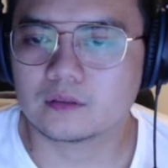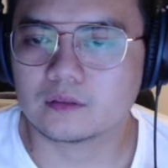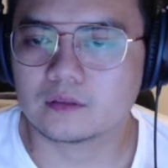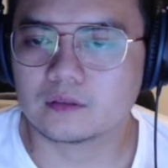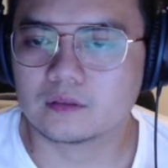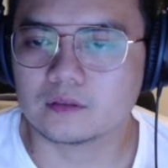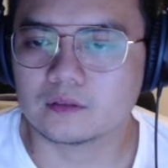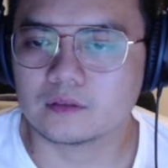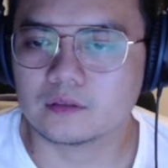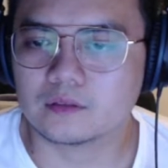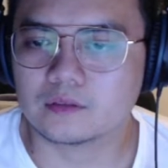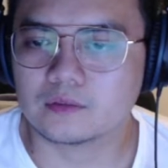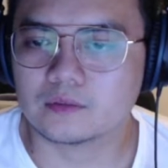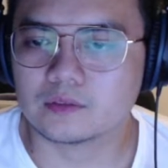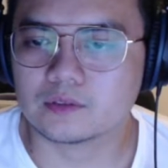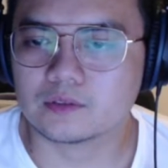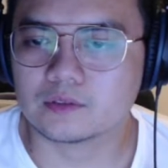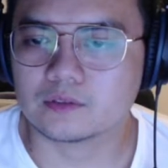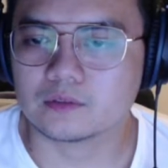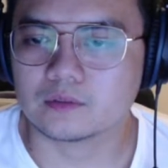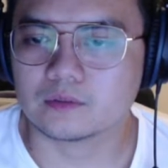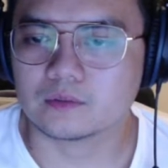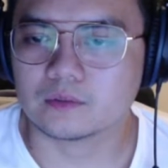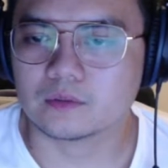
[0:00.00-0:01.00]
So this one
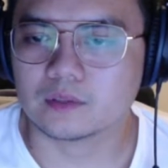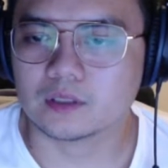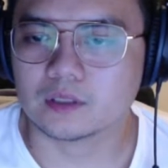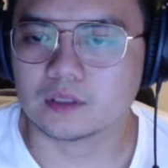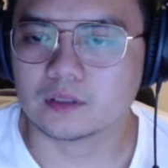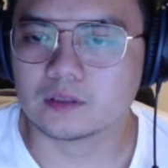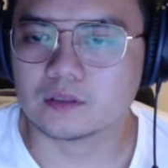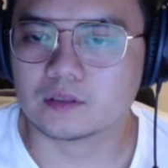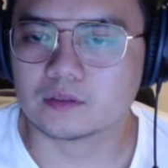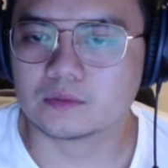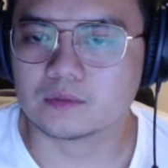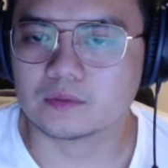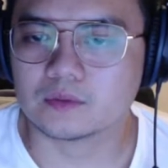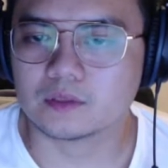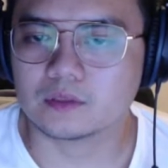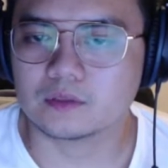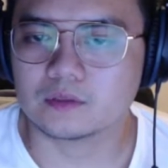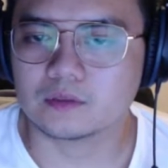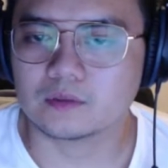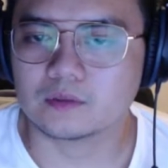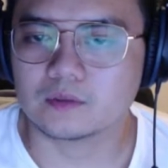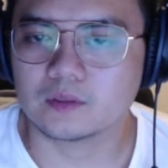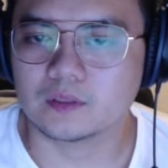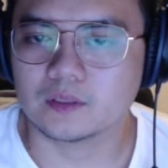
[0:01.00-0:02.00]
shouldn't work because we didn't
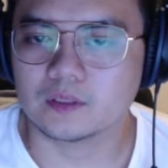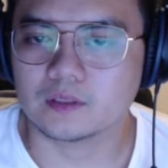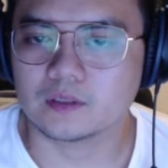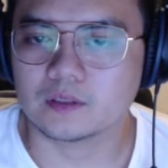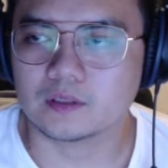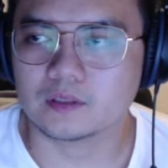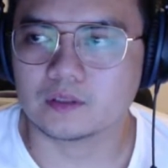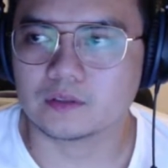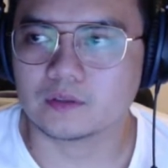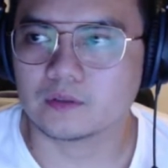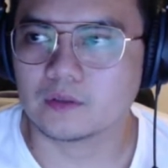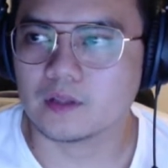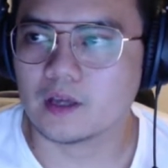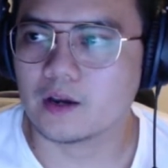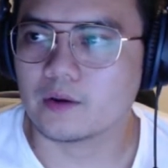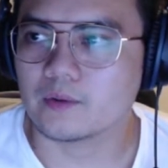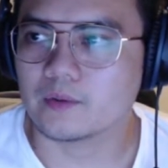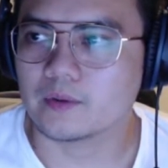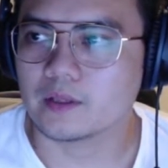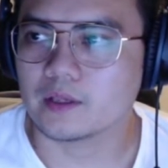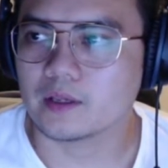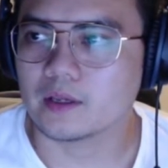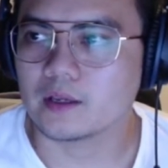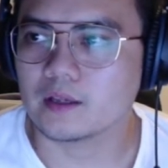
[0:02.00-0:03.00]
do anything to that
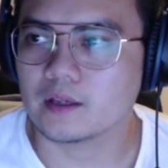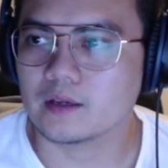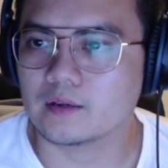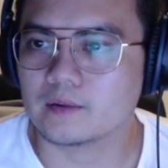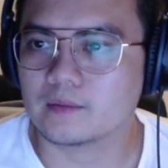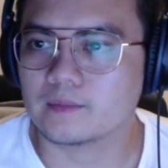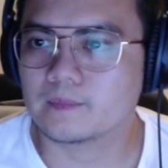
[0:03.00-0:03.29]
one yet.